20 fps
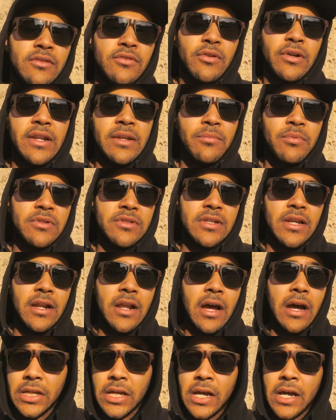20%
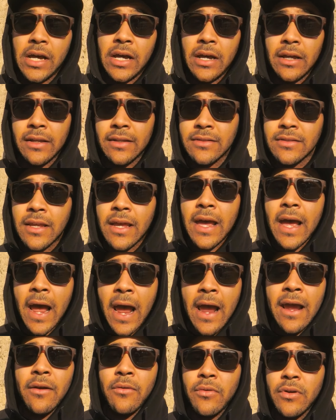off cassette
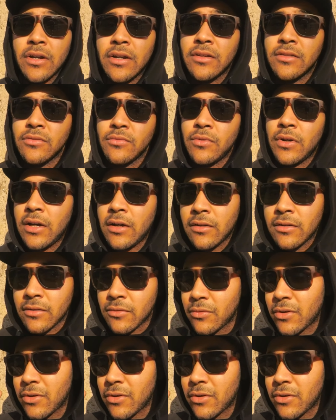eyewear as well.